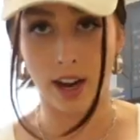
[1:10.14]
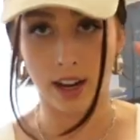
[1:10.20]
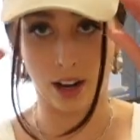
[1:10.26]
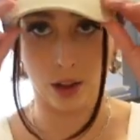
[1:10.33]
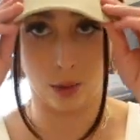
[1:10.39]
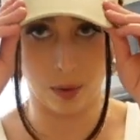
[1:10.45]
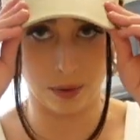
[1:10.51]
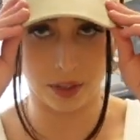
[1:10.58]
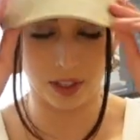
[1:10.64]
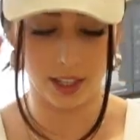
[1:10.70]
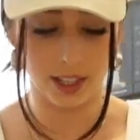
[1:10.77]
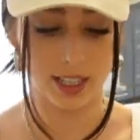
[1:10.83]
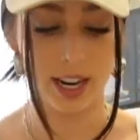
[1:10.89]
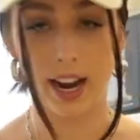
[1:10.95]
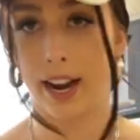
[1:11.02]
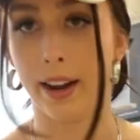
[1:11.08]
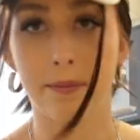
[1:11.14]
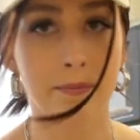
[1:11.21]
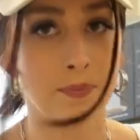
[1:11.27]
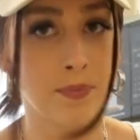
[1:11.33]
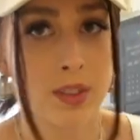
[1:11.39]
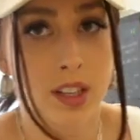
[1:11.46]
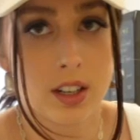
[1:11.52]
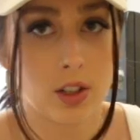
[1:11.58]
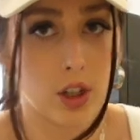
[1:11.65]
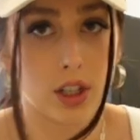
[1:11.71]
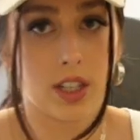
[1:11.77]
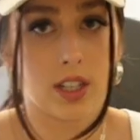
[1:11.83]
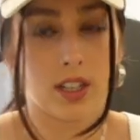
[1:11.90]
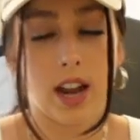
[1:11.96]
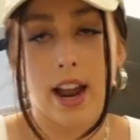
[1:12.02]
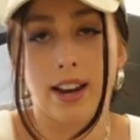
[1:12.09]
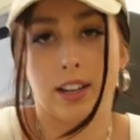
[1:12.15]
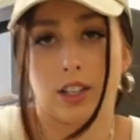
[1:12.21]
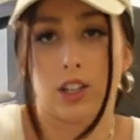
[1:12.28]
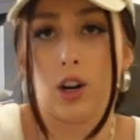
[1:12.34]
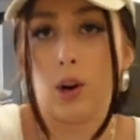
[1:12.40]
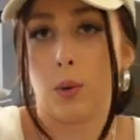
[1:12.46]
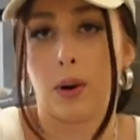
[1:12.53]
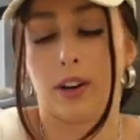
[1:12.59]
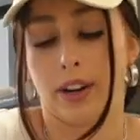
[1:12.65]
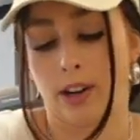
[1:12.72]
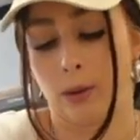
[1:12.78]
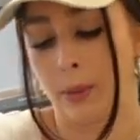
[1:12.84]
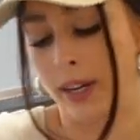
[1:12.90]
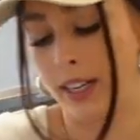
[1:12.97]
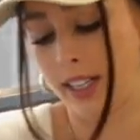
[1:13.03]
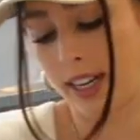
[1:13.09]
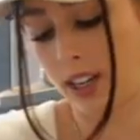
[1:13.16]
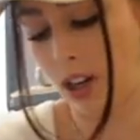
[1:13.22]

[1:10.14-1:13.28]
and I thrifted this hat, and it's nowhere near me. St.